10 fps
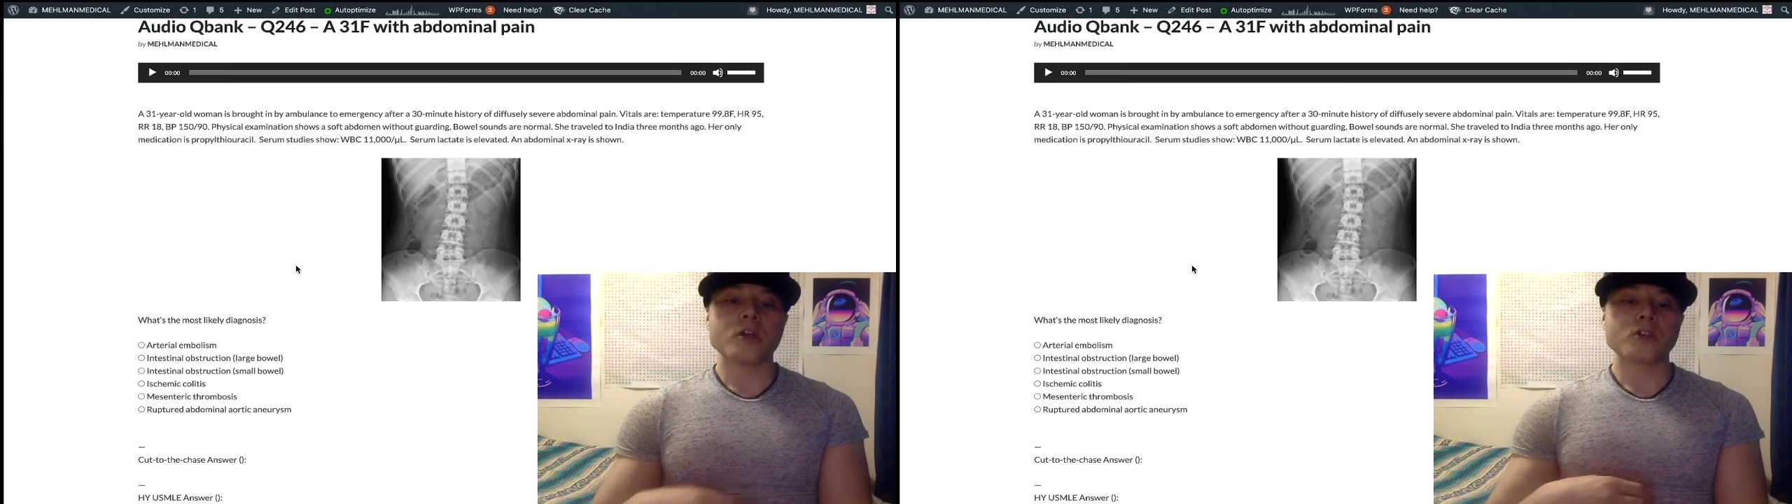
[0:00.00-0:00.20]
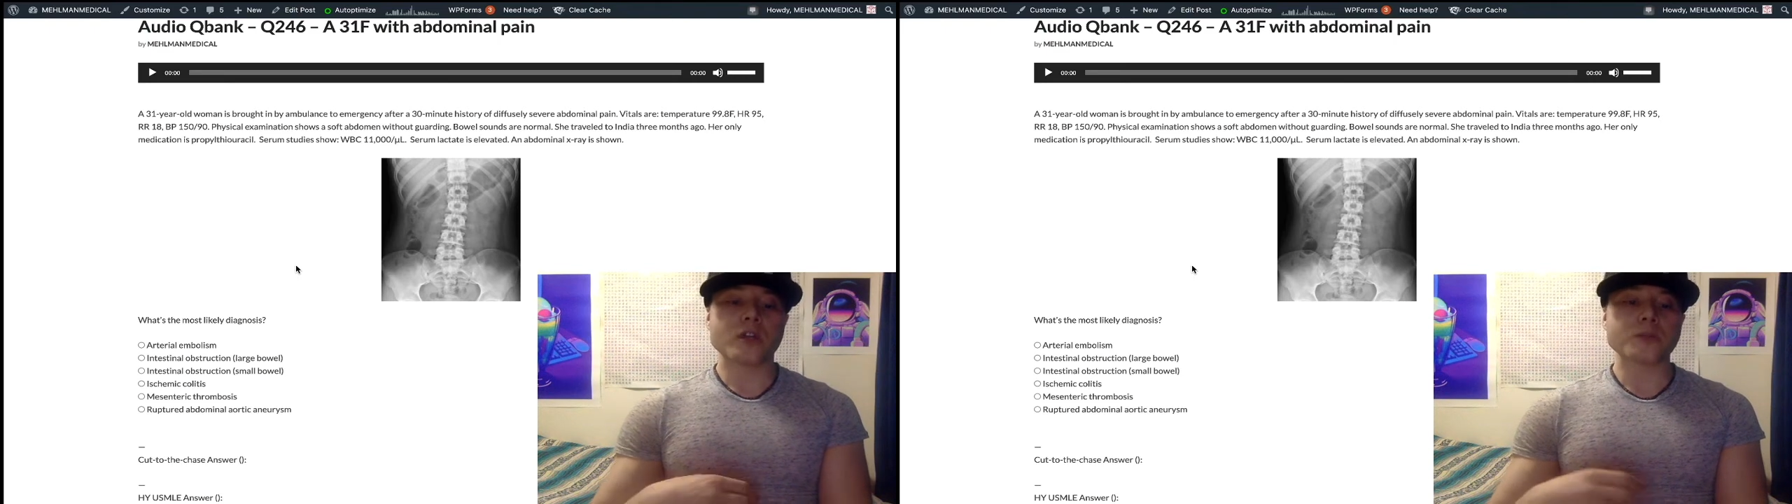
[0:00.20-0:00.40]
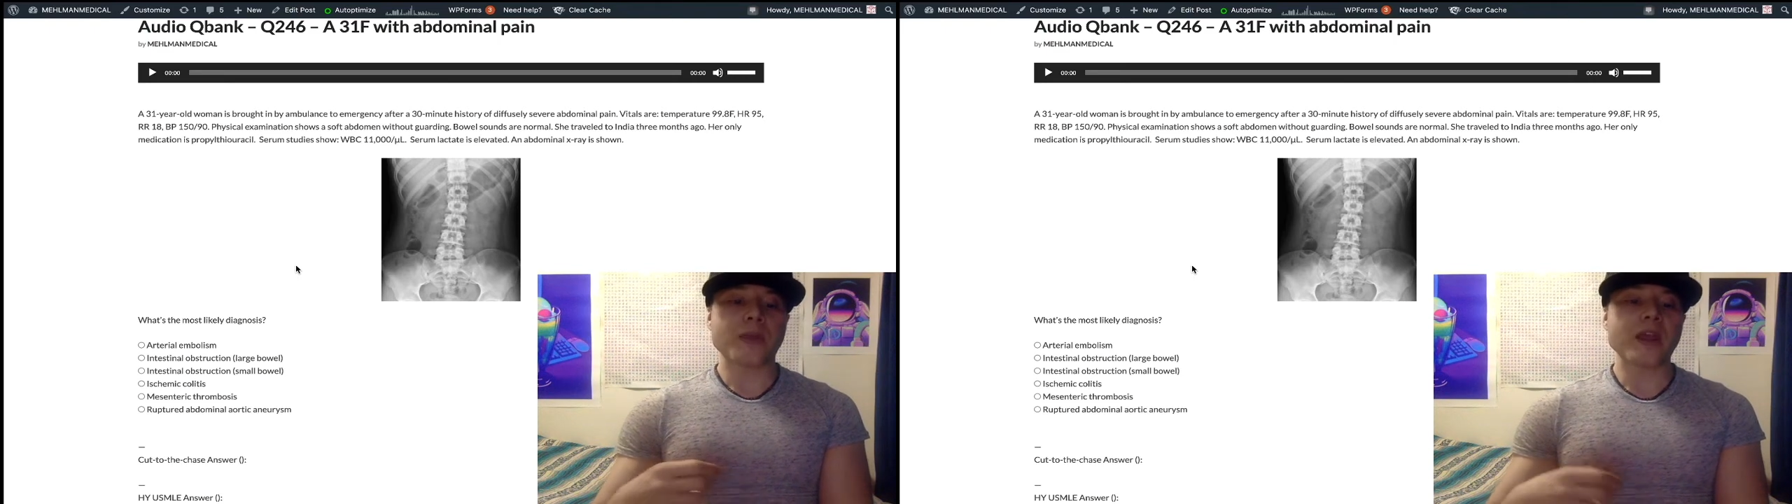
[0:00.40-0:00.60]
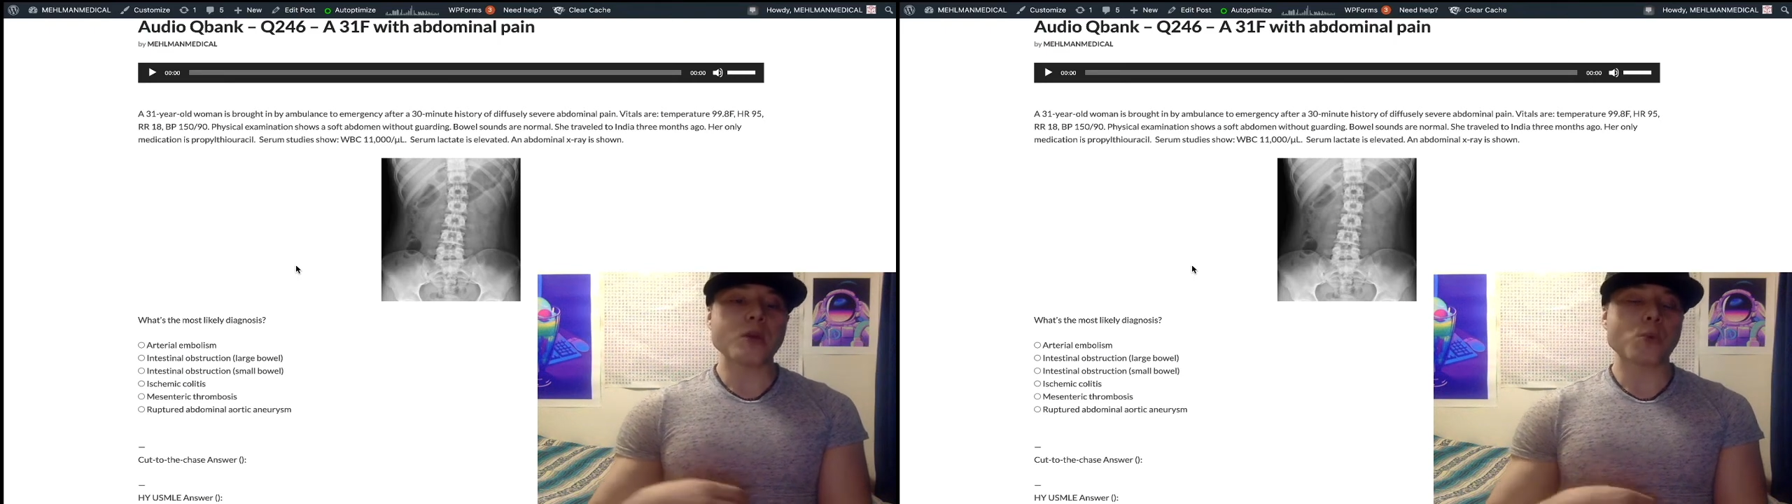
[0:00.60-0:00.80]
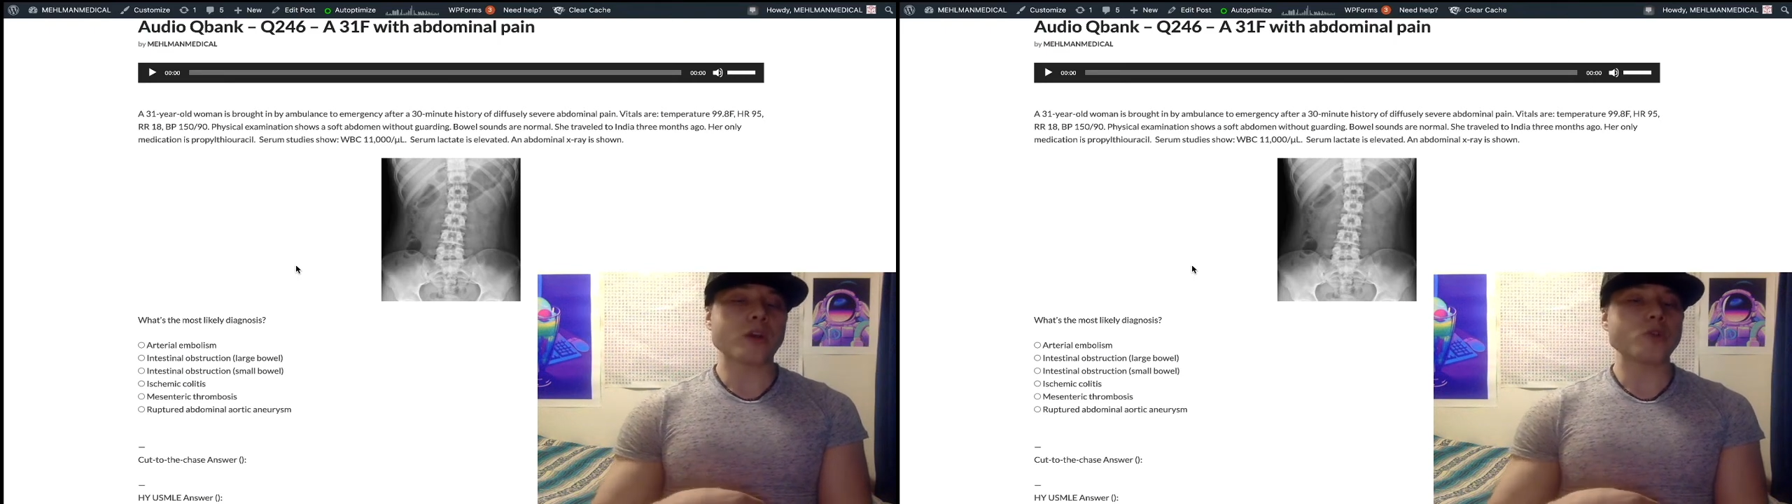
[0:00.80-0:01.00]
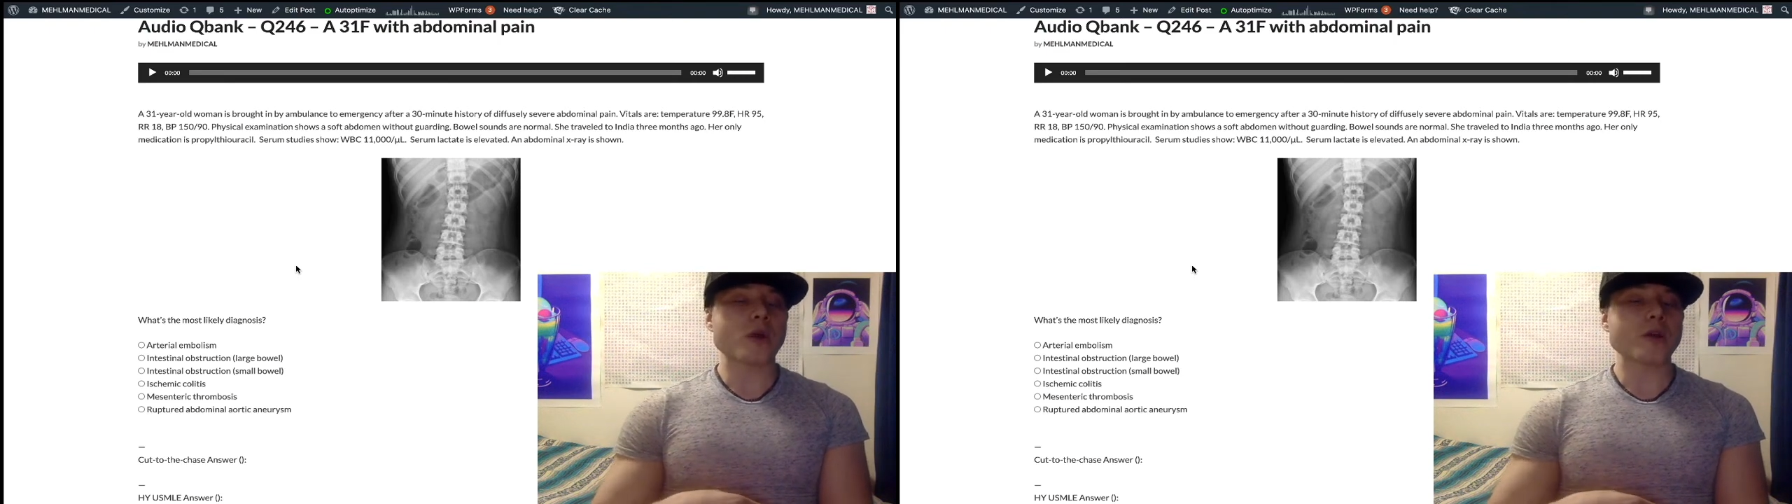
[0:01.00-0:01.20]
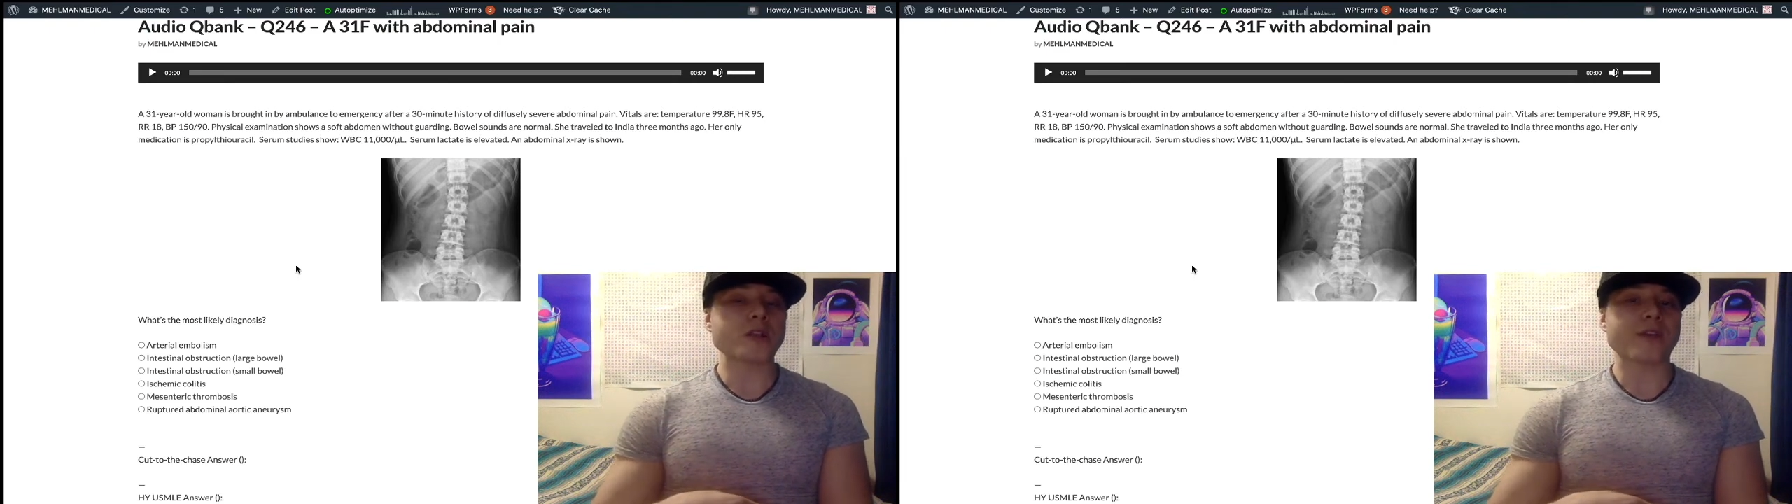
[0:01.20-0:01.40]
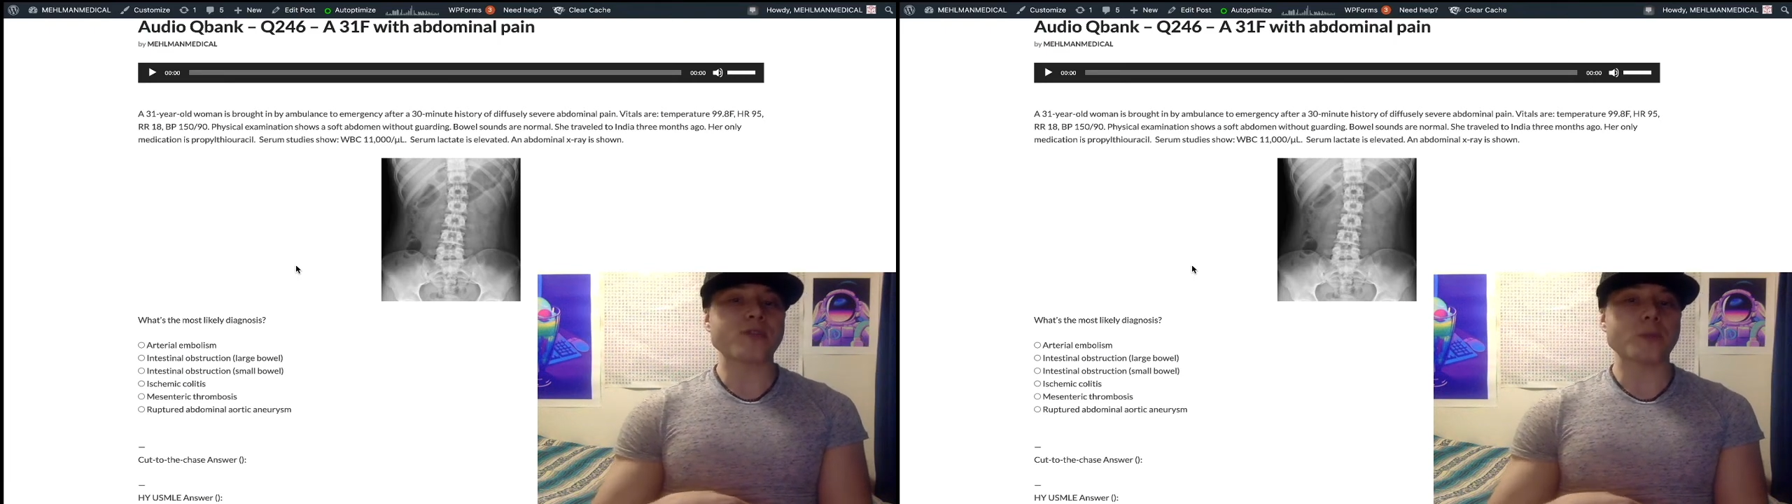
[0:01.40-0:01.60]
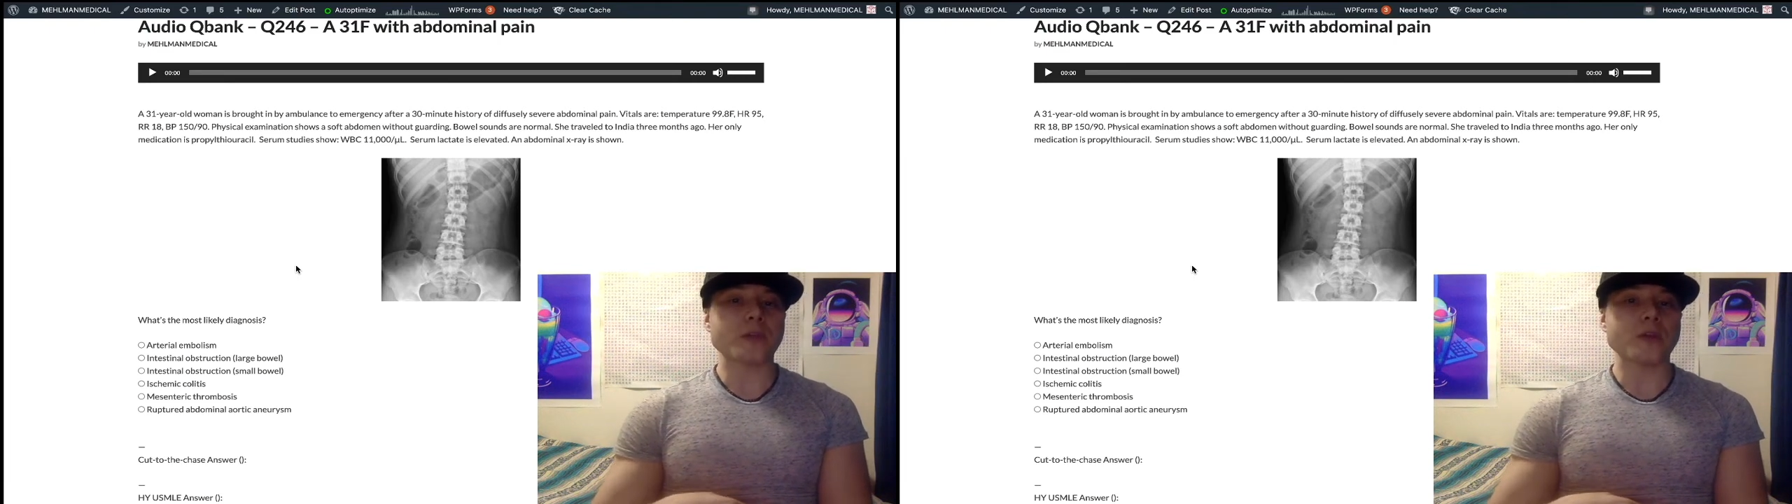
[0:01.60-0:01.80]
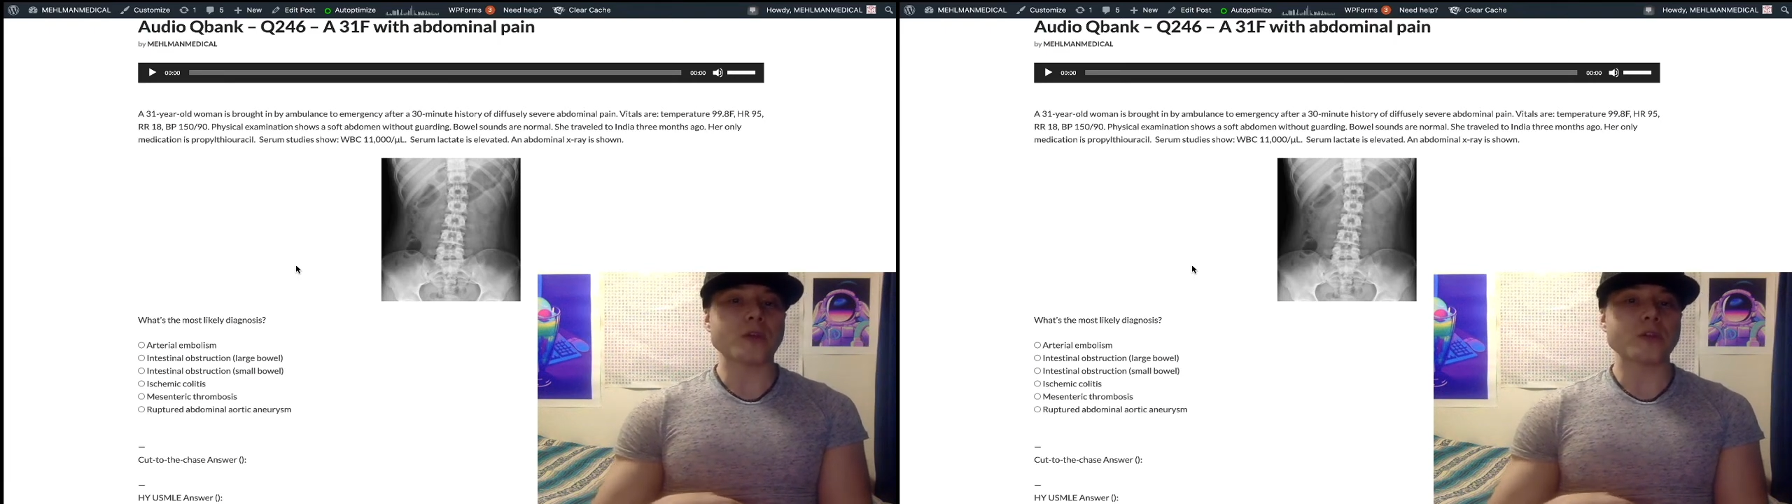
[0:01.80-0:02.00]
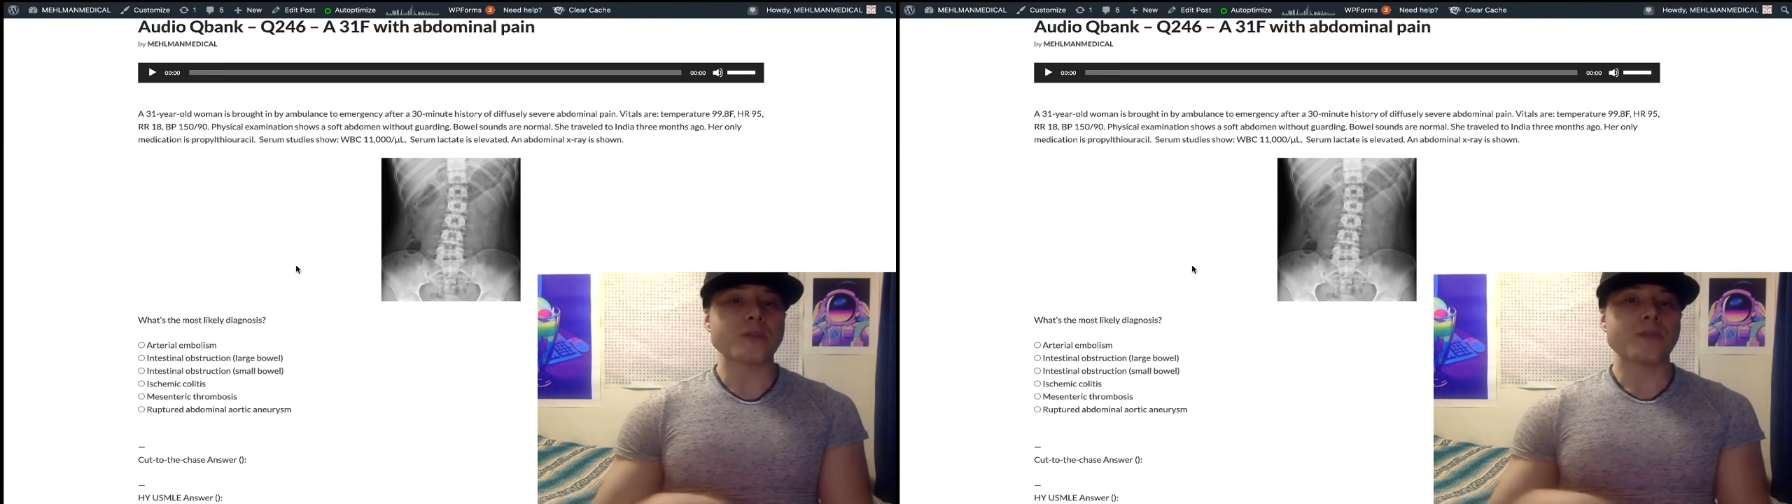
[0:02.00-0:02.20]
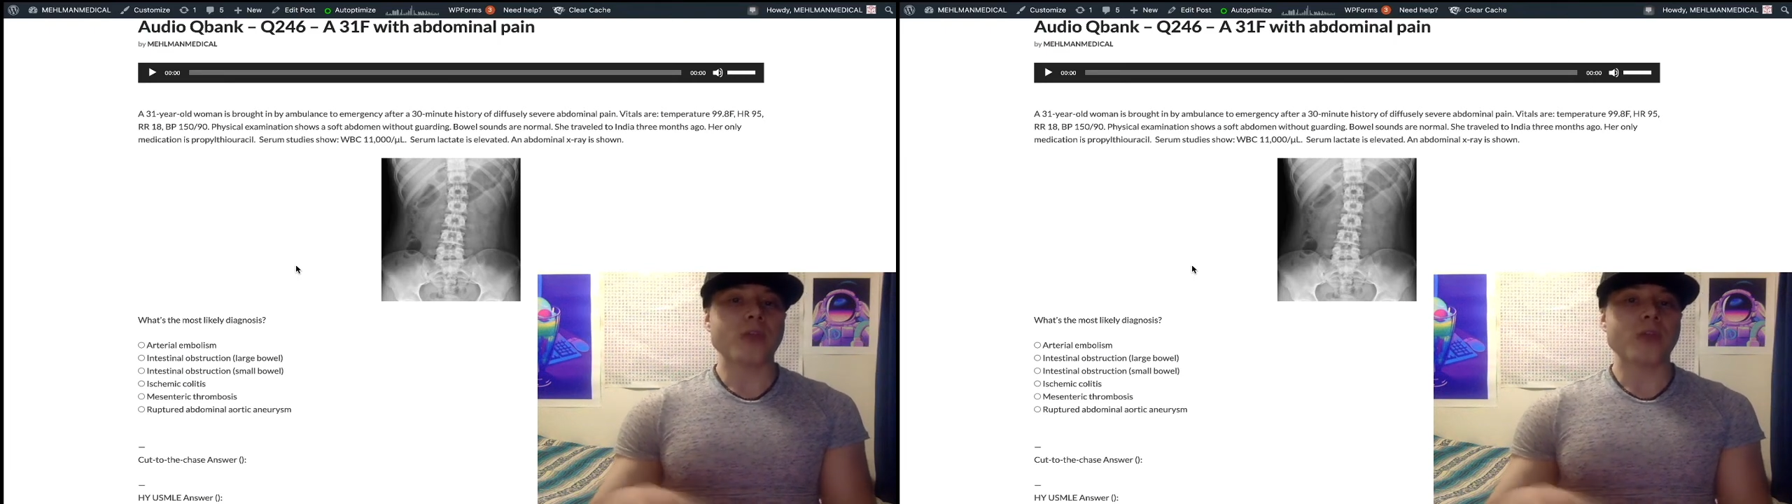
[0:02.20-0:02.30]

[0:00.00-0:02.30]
So that's pain one to two hours after meals.